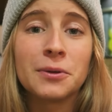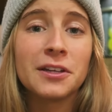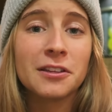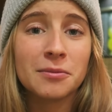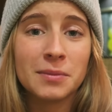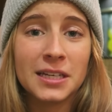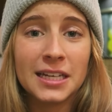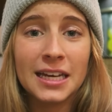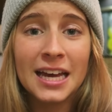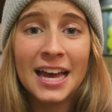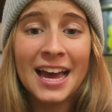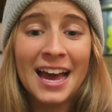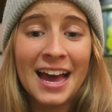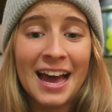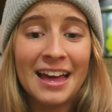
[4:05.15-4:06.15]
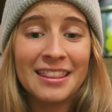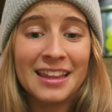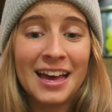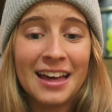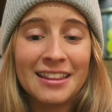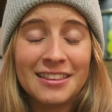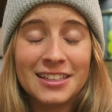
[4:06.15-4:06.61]
with me and
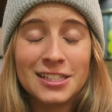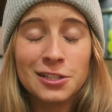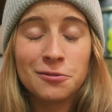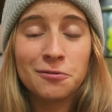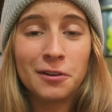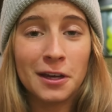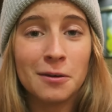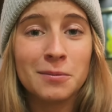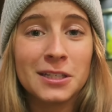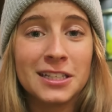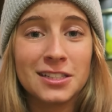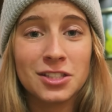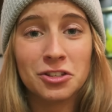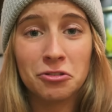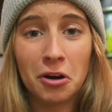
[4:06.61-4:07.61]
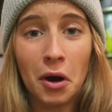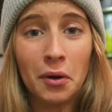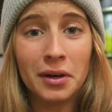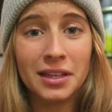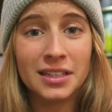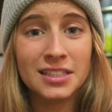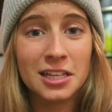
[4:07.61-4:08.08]
that this family is
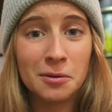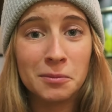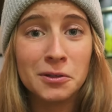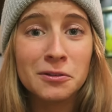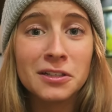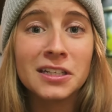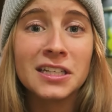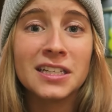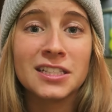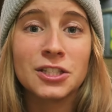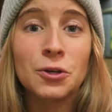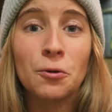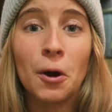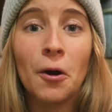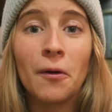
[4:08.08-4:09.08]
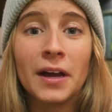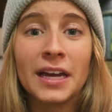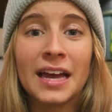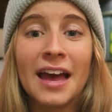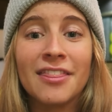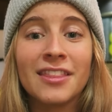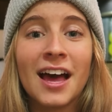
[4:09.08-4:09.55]
growing, this community is
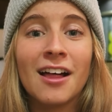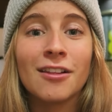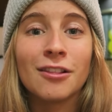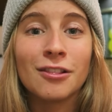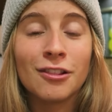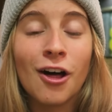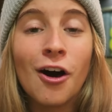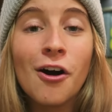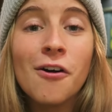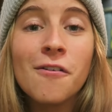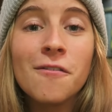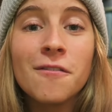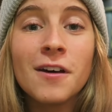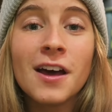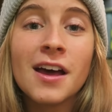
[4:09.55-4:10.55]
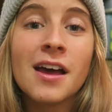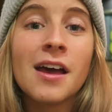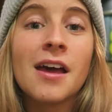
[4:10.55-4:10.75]
growing, and that love